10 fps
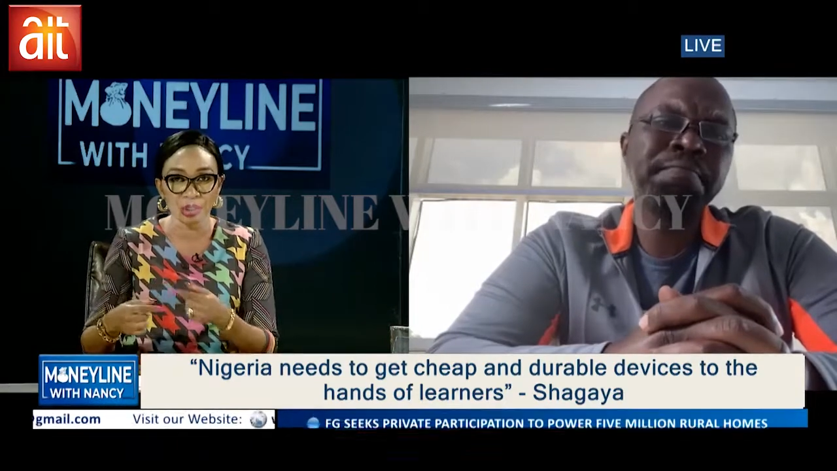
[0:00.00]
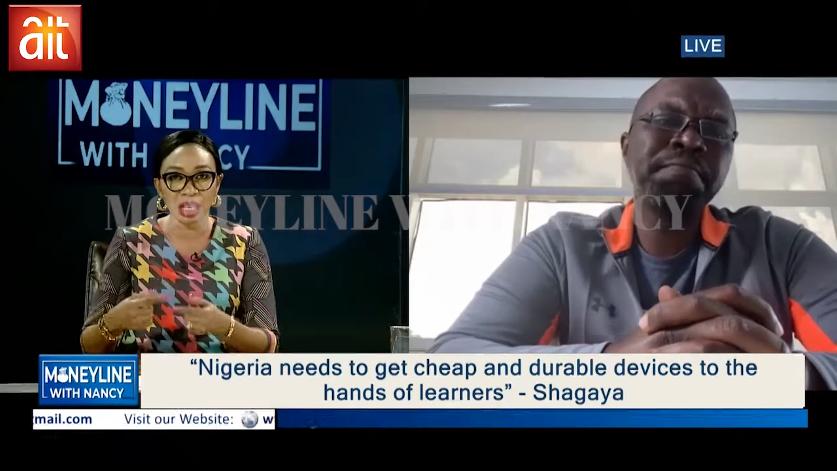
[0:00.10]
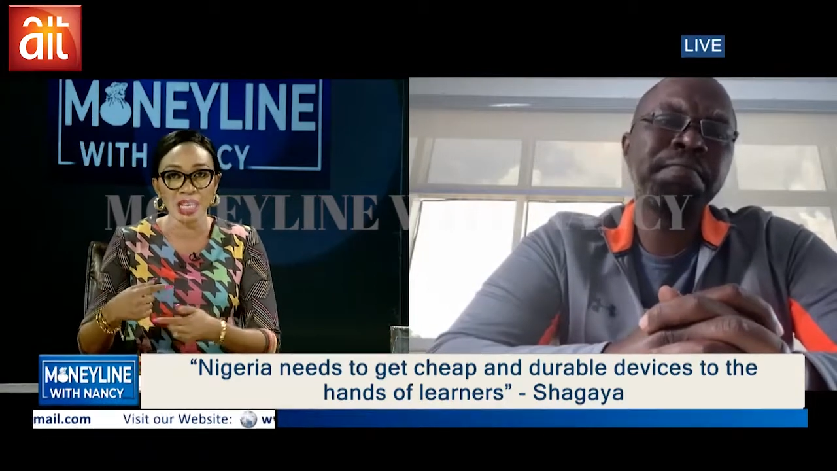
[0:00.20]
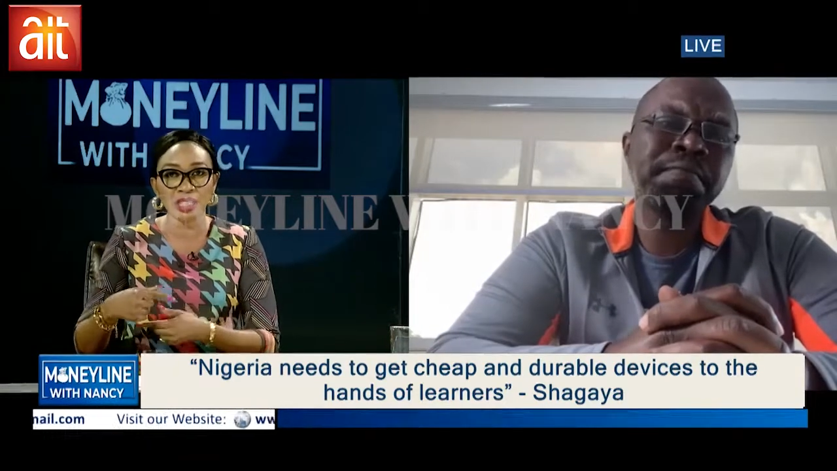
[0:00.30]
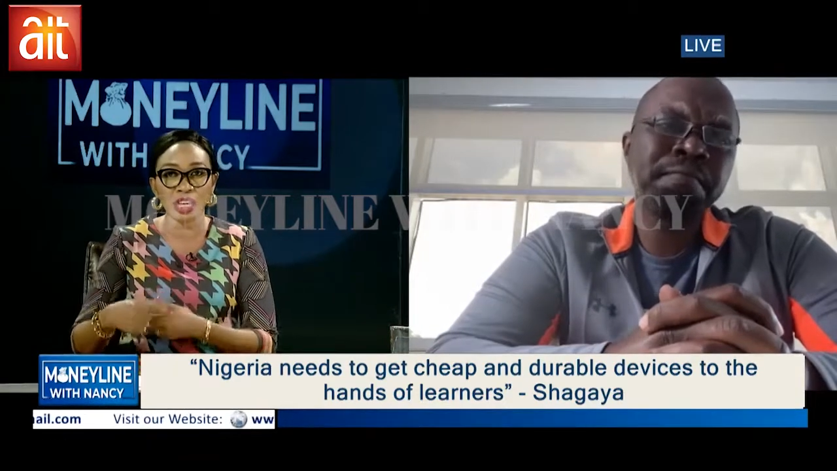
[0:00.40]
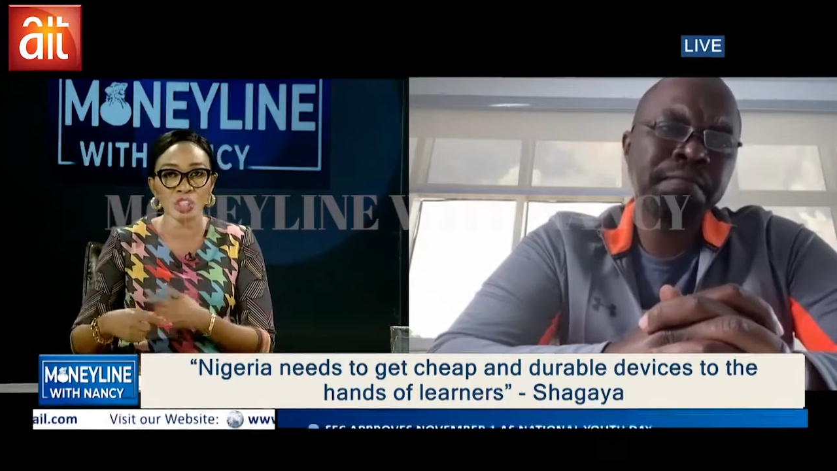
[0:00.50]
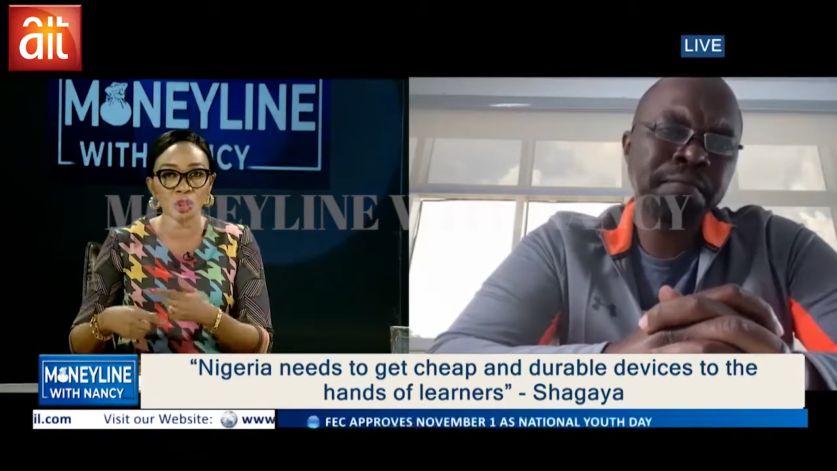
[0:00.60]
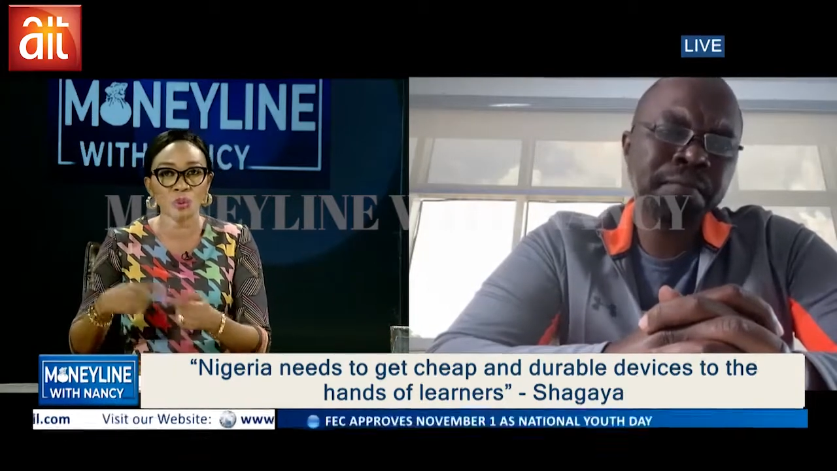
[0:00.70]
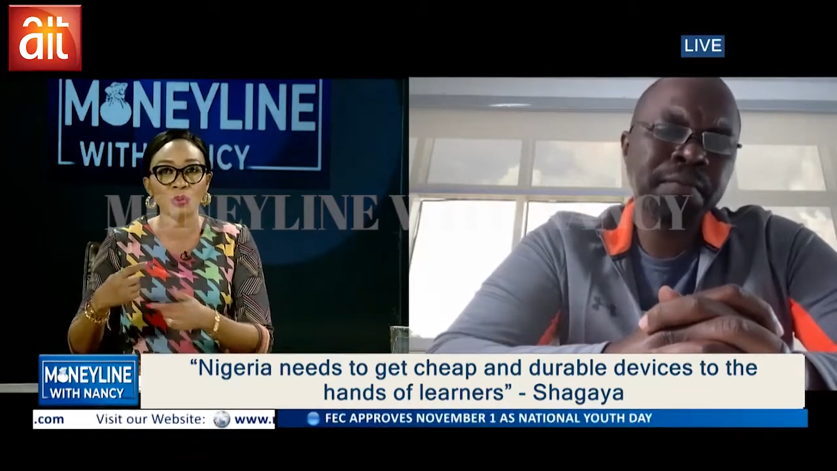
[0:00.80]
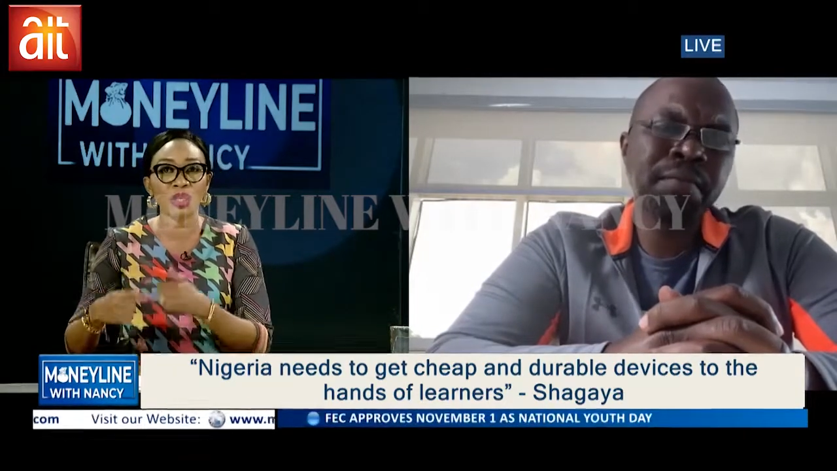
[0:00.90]
And in
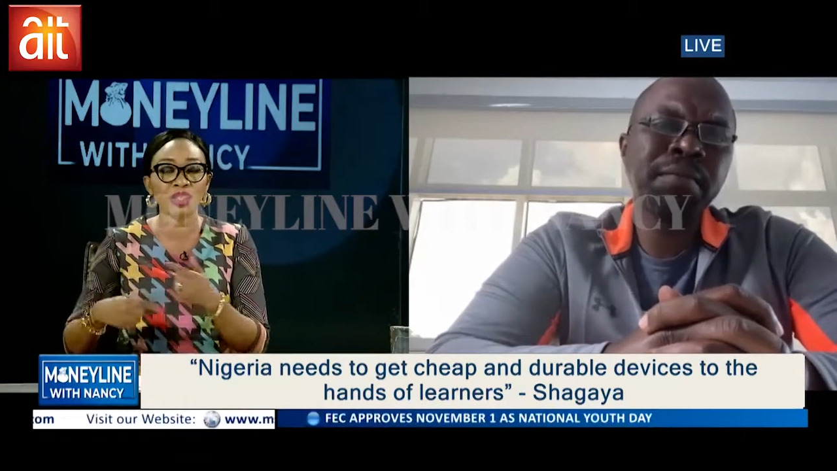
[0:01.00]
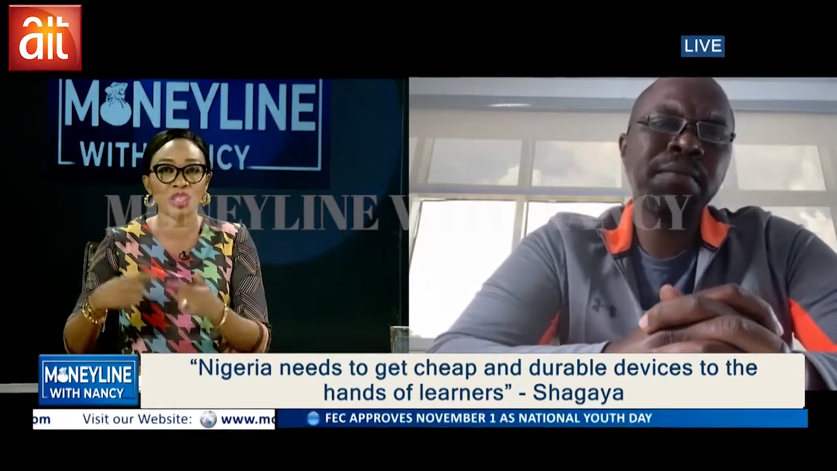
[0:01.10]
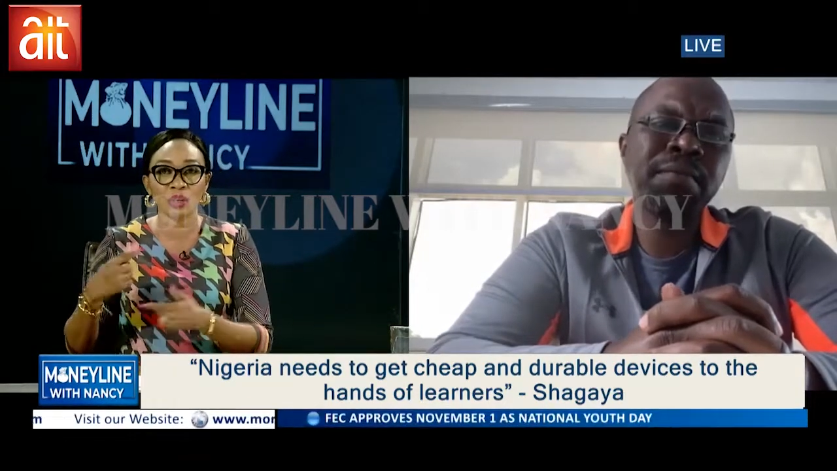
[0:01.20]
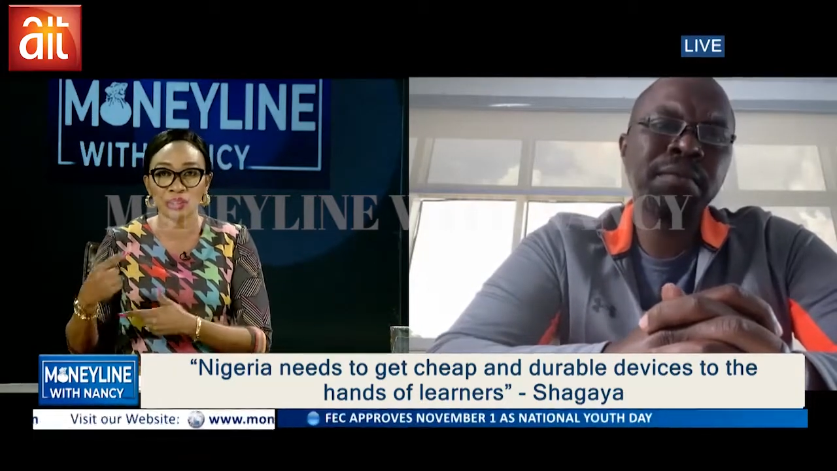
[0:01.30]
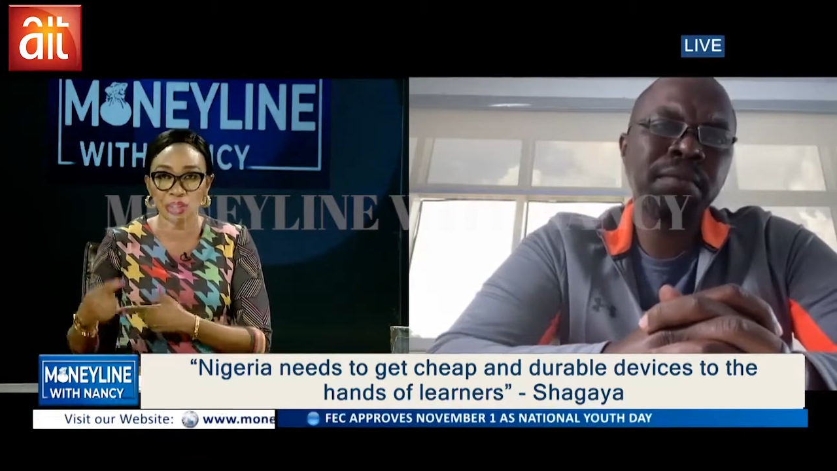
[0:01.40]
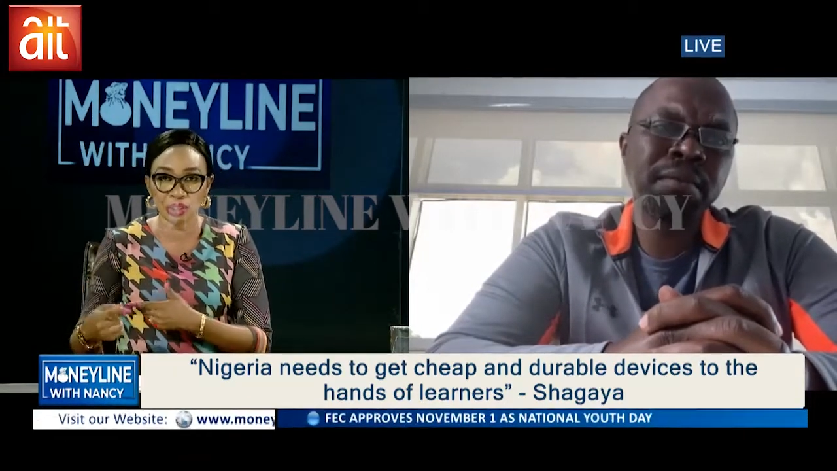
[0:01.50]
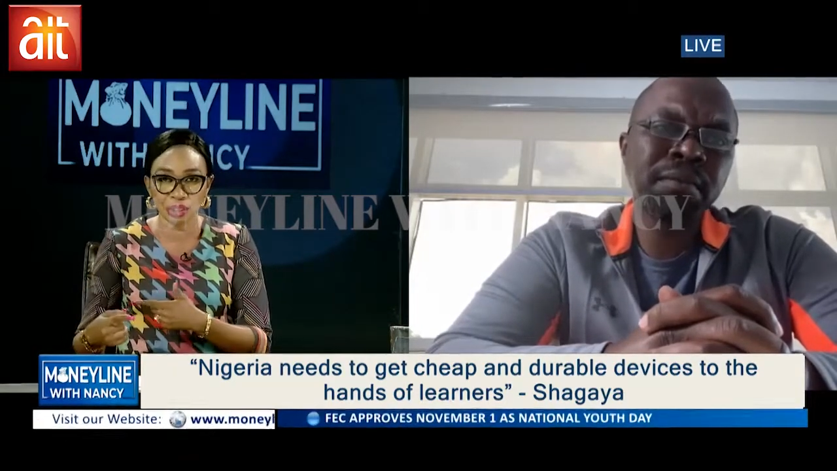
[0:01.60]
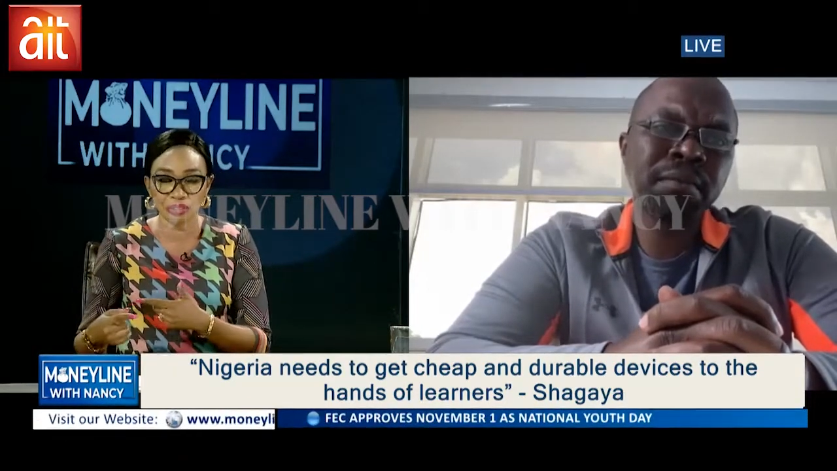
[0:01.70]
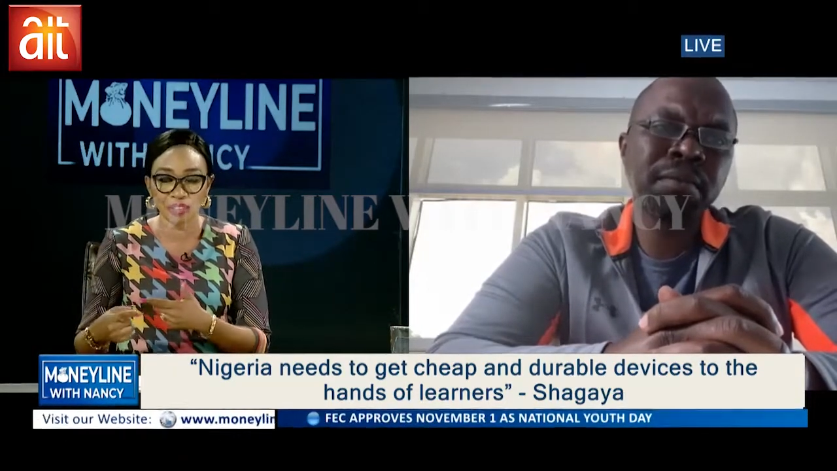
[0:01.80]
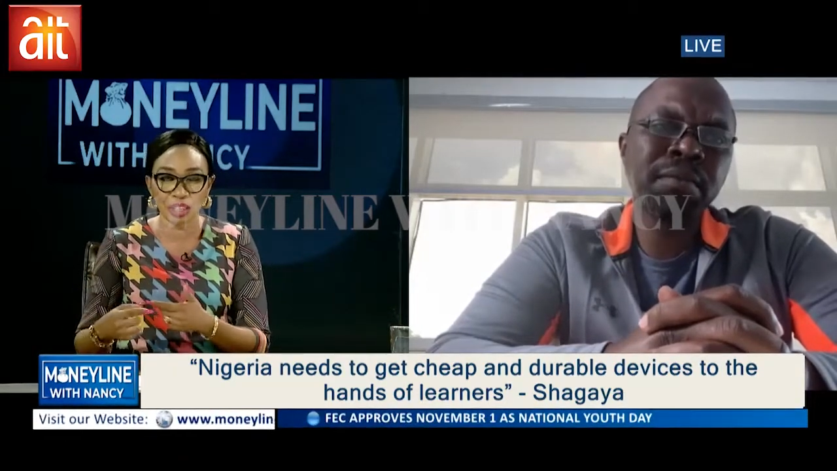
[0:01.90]
Nigeria, we're seeing continued
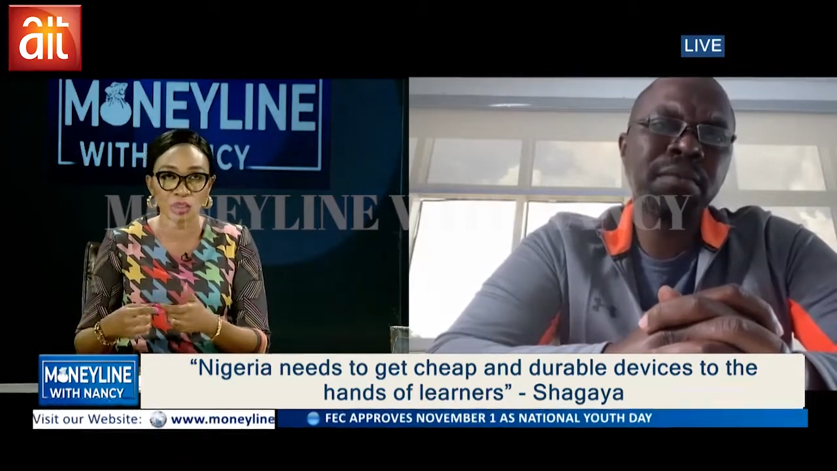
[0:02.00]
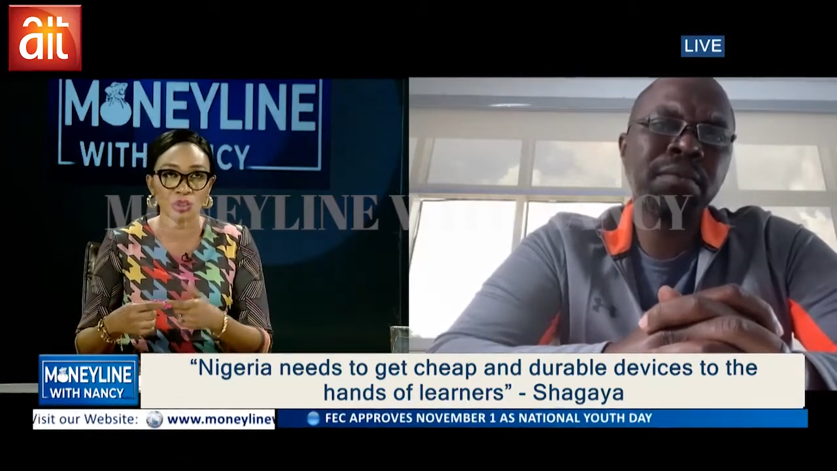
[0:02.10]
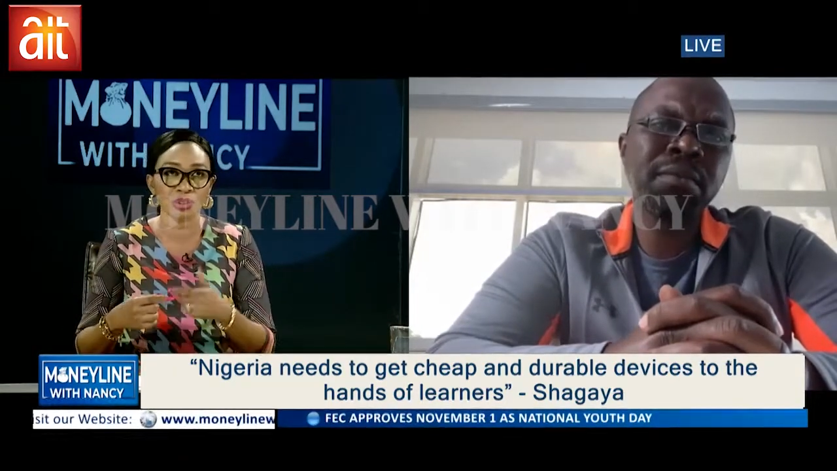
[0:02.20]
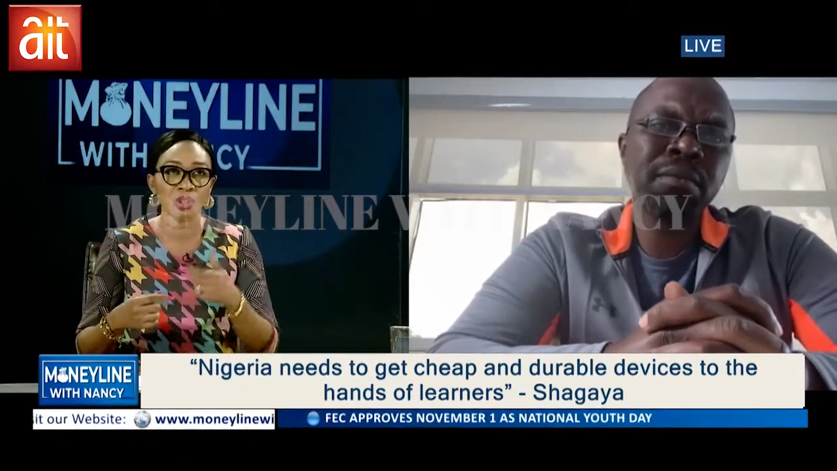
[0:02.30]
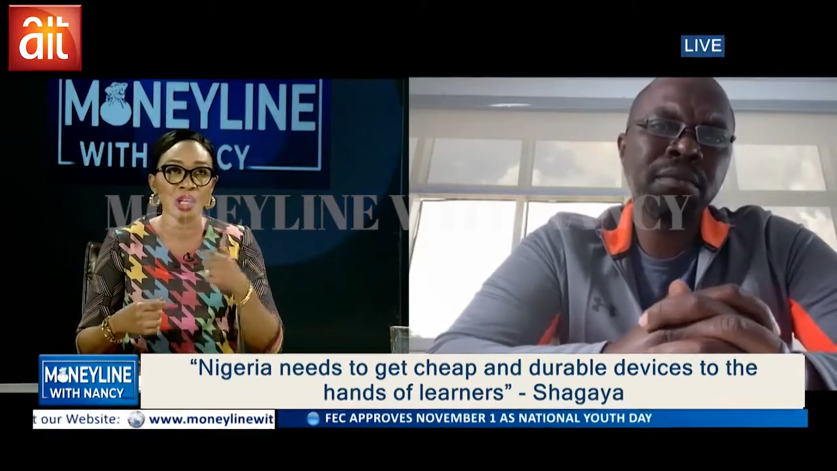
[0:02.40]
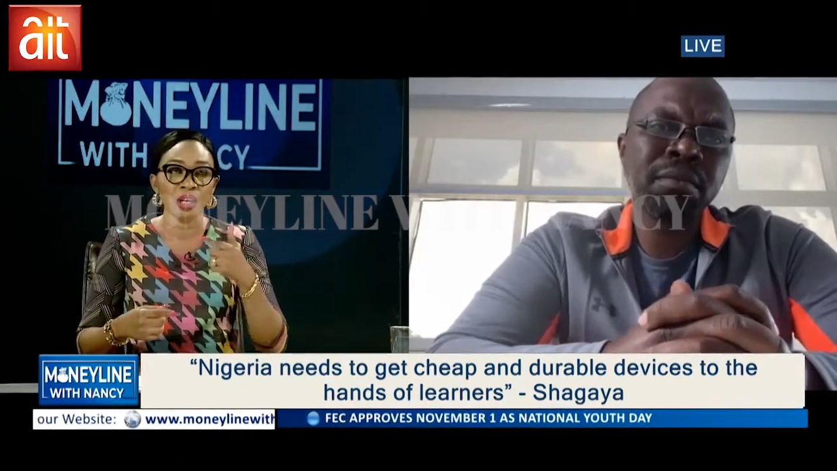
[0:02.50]
infections.